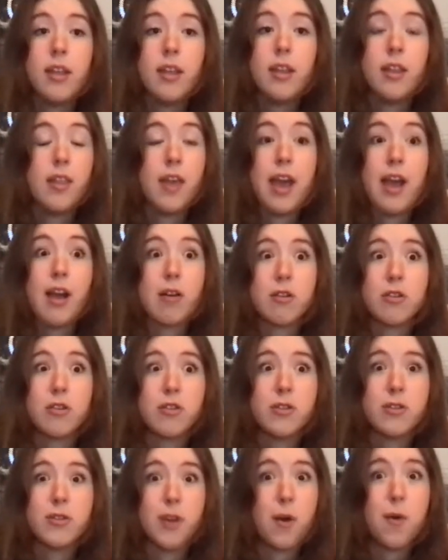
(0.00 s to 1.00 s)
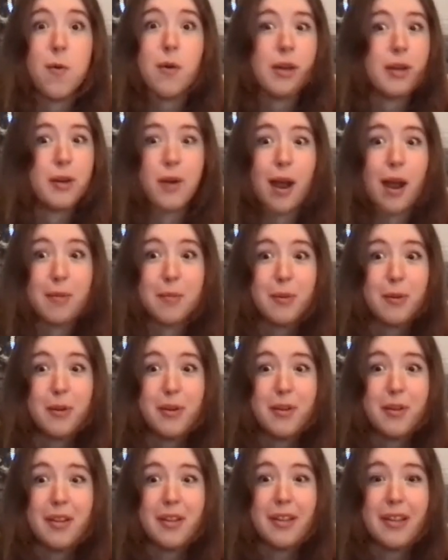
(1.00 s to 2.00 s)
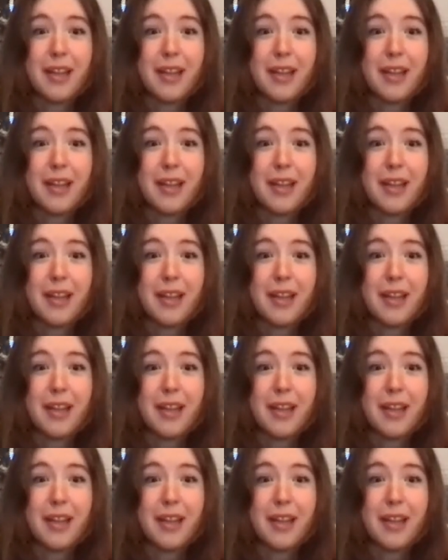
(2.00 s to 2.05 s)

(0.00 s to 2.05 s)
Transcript: they're so incredible.